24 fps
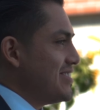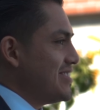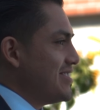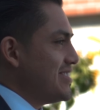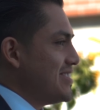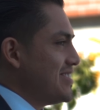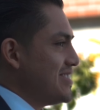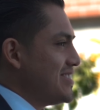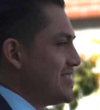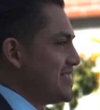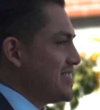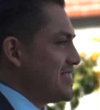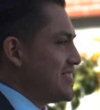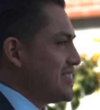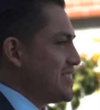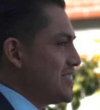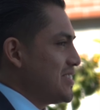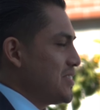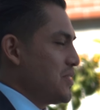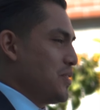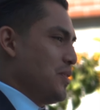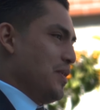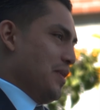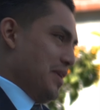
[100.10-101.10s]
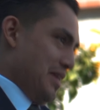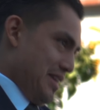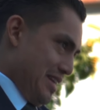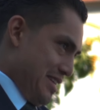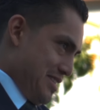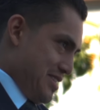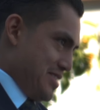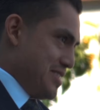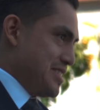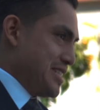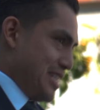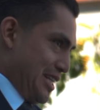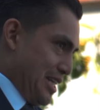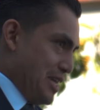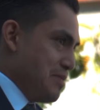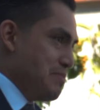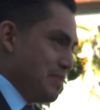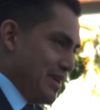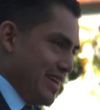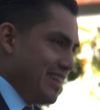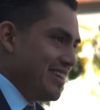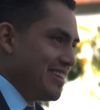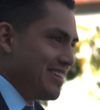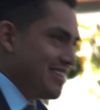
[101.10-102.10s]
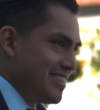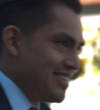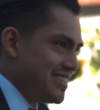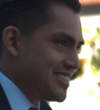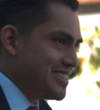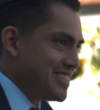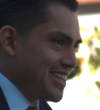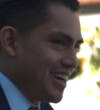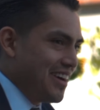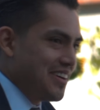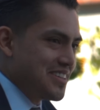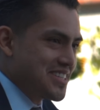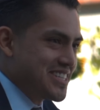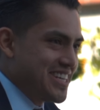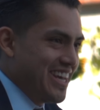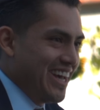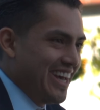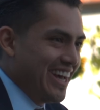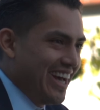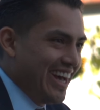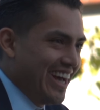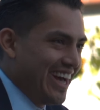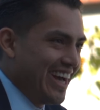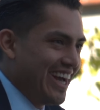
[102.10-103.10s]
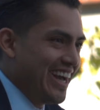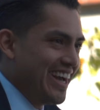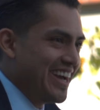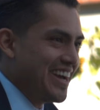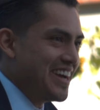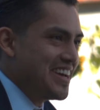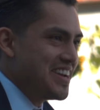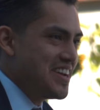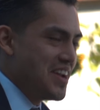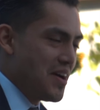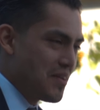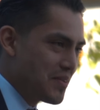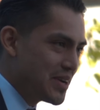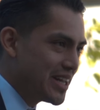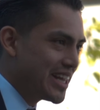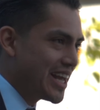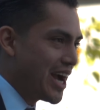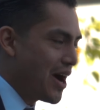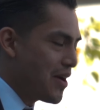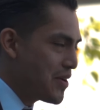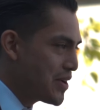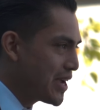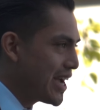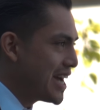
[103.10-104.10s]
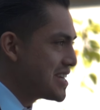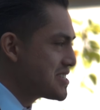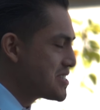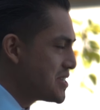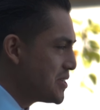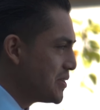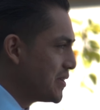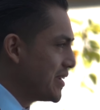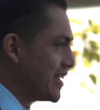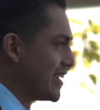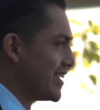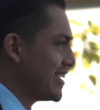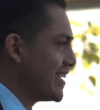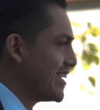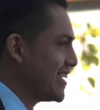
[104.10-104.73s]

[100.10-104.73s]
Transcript: Good. Sleepy? It sounds. No, really, how are you guys doing?